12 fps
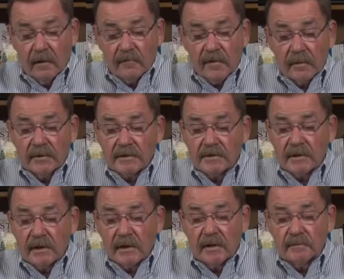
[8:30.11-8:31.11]
Famous
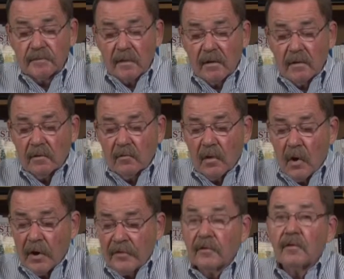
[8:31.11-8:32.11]

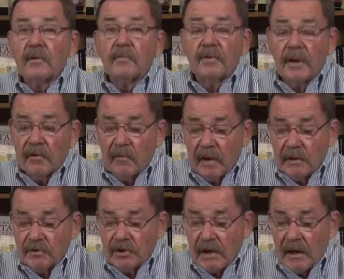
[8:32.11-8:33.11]
author and
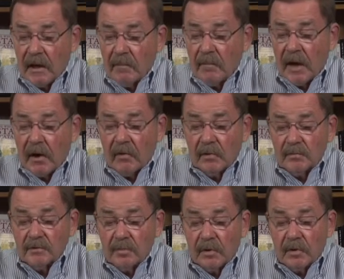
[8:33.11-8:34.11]
playwright J.M. Barry
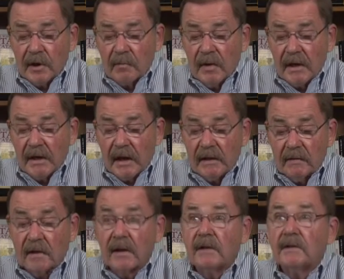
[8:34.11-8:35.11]
was born on May
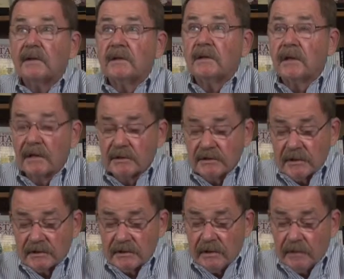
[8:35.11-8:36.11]
9th in
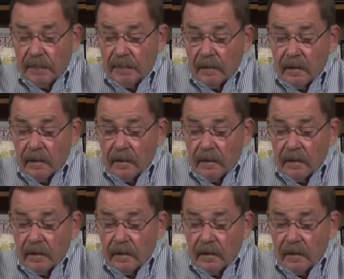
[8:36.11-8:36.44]
1860.